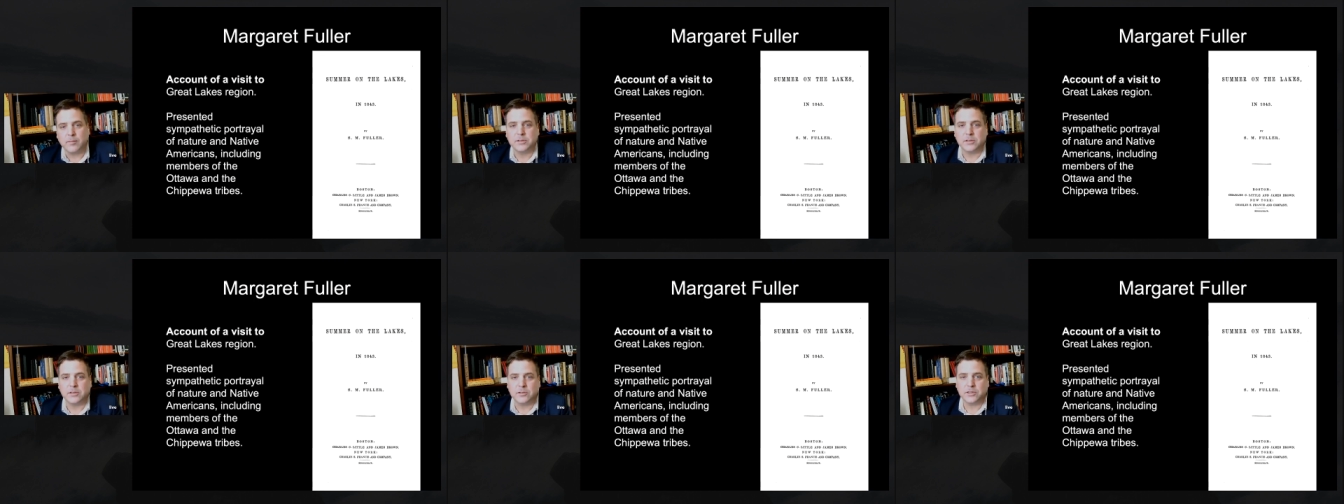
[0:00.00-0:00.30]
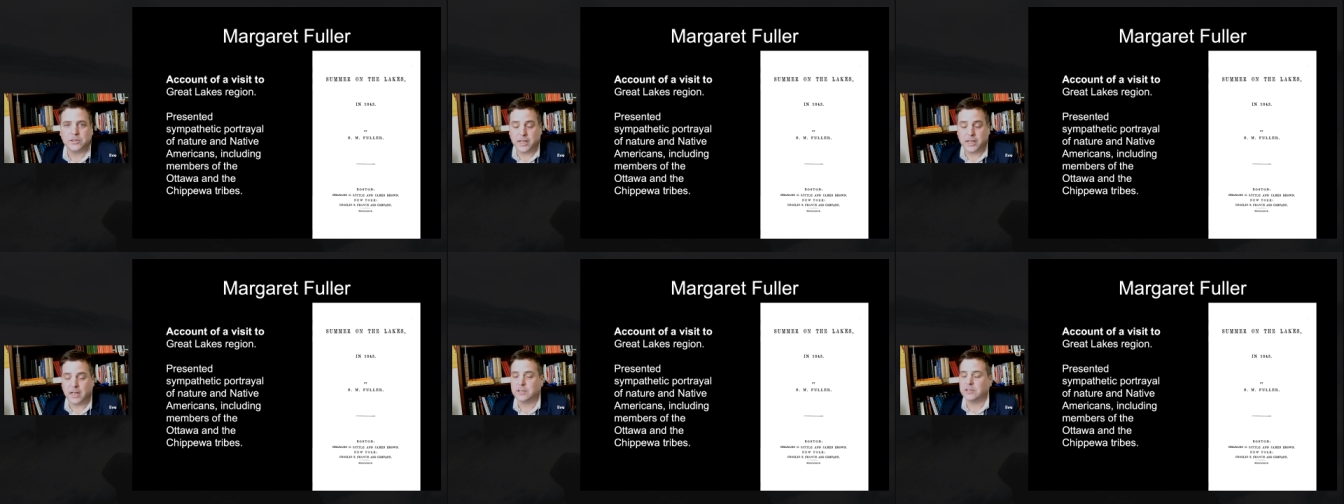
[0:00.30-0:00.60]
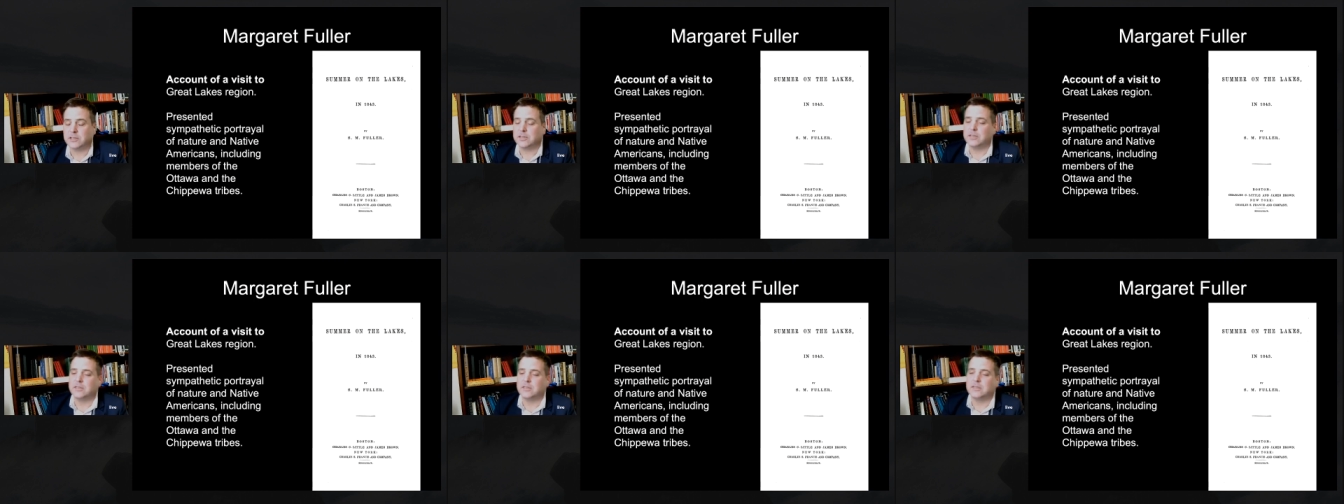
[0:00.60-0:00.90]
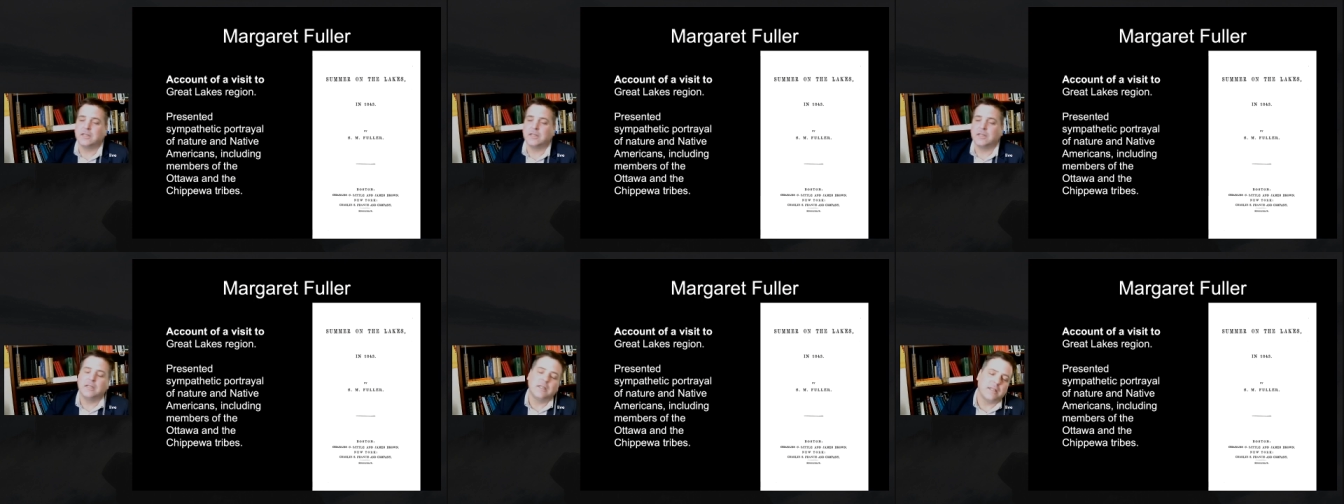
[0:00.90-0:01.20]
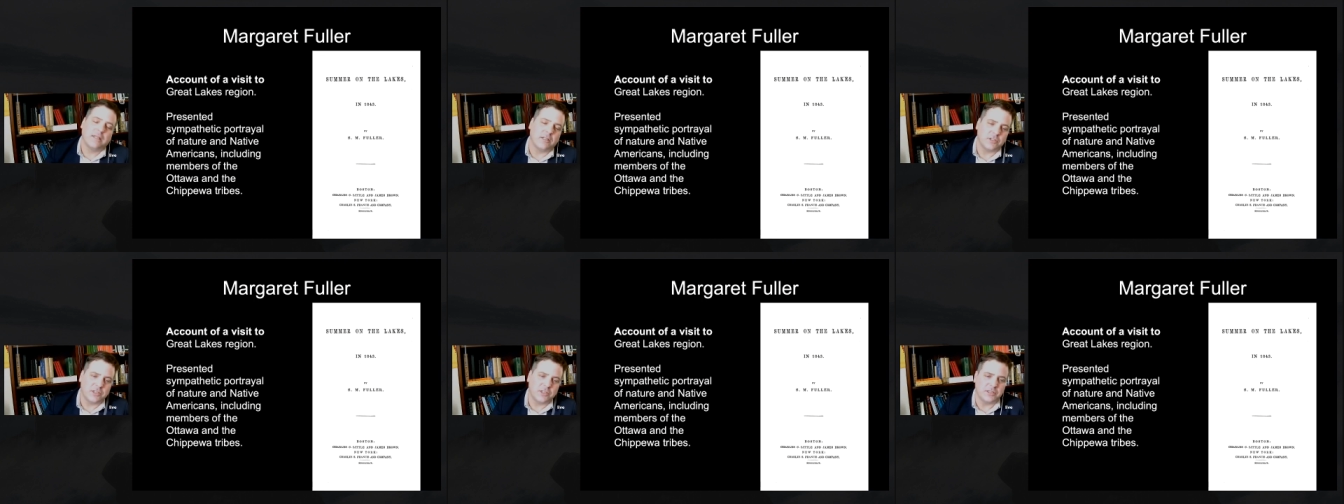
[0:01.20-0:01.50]
So she actually, you
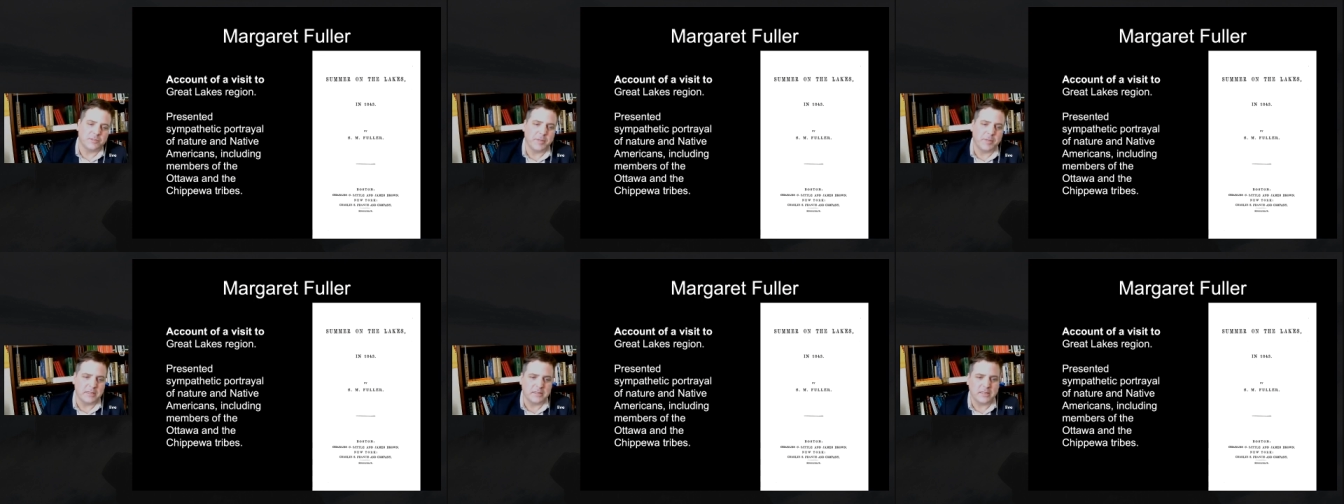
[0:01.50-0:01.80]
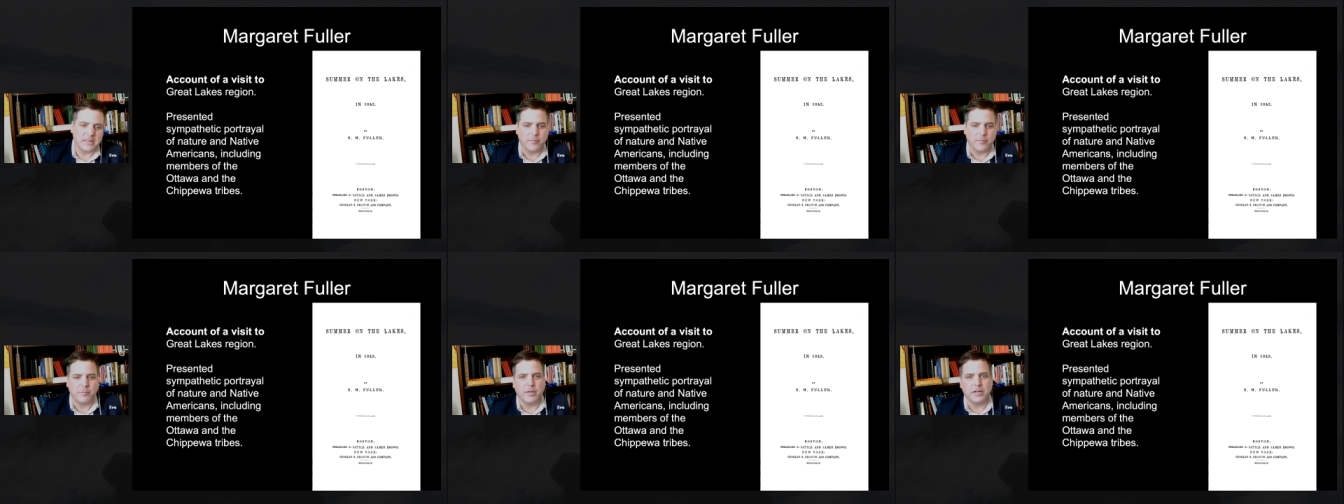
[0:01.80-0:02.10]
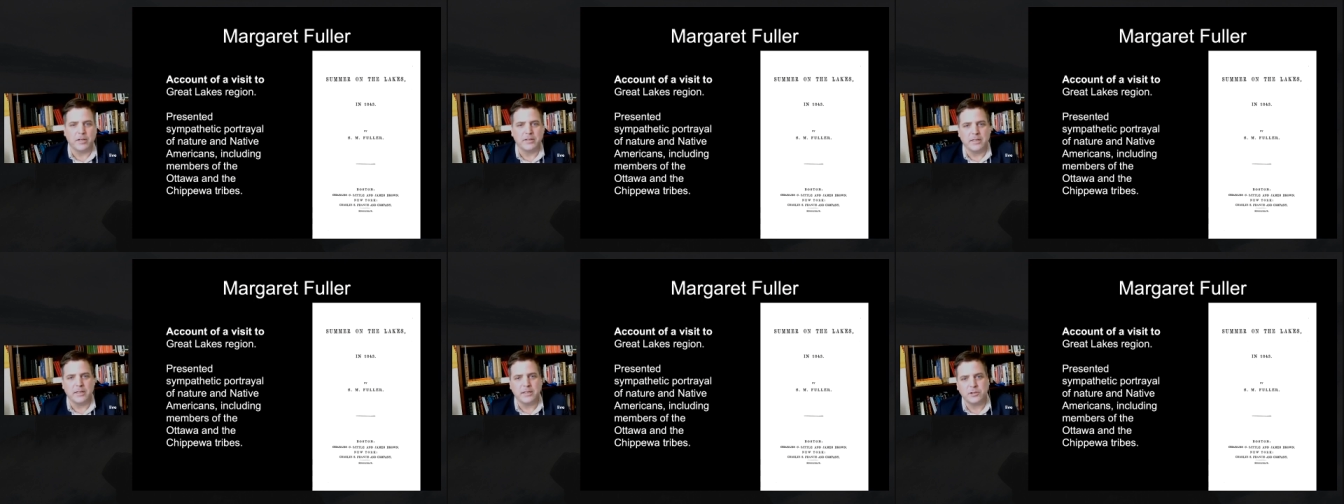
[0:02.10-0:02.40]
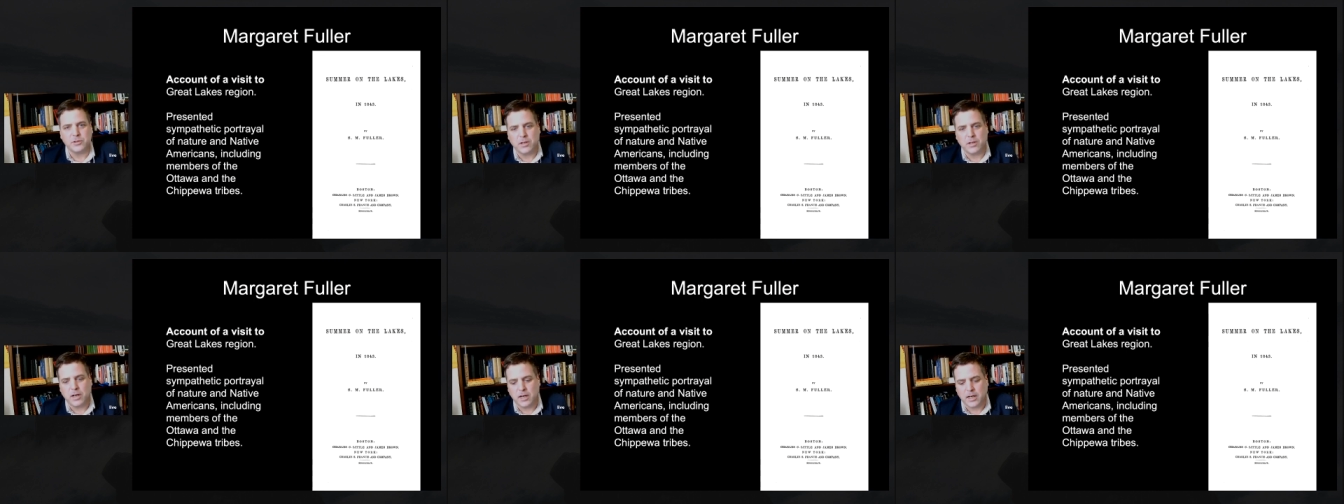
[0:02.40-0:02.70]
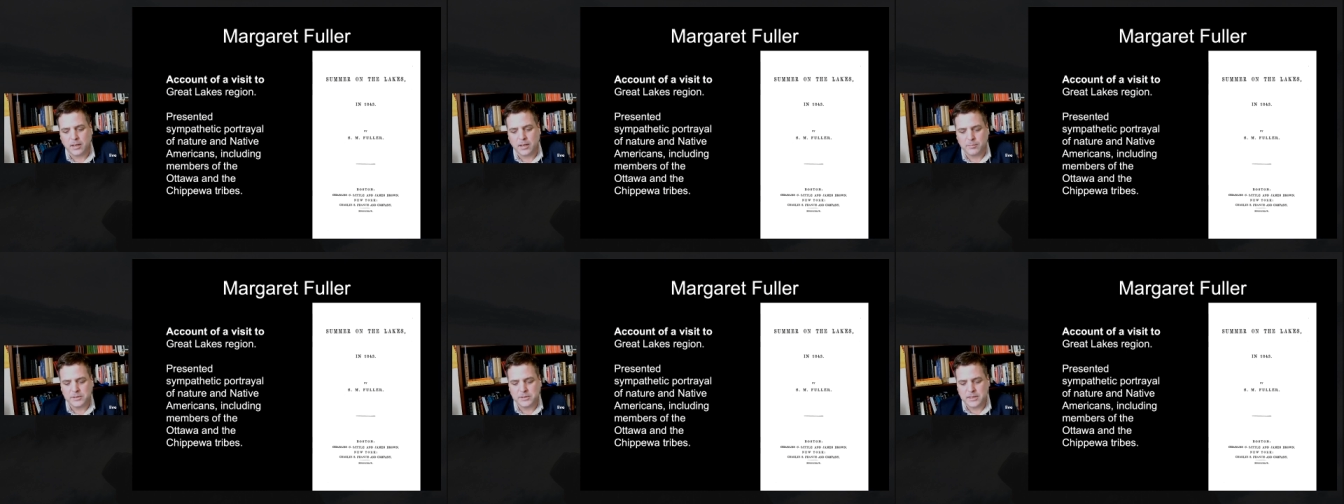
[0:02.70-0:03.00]
know, she spent time among these
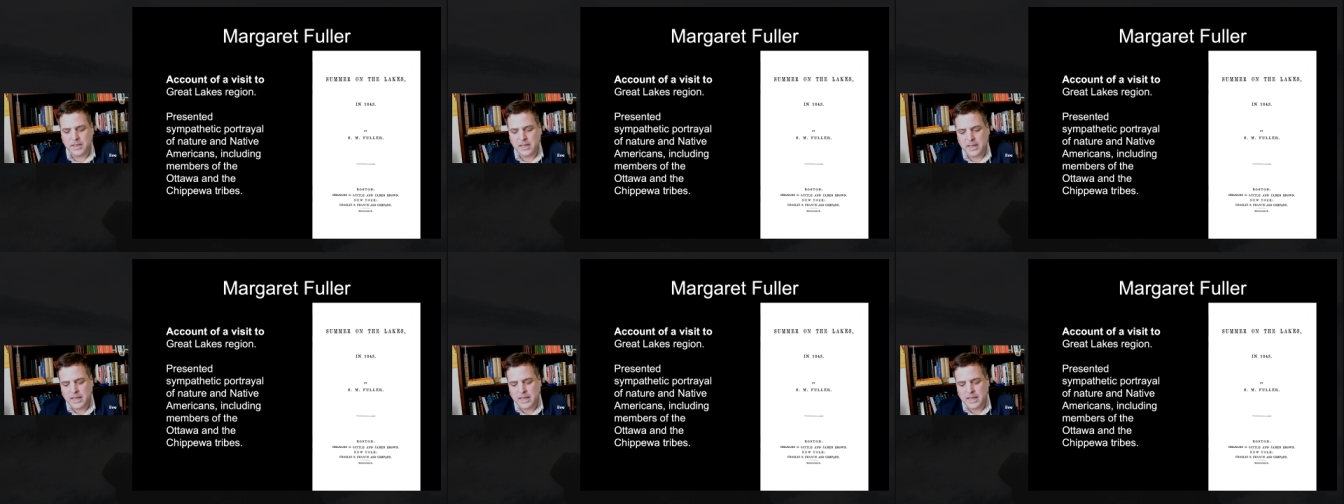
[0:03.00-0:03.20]
tribes,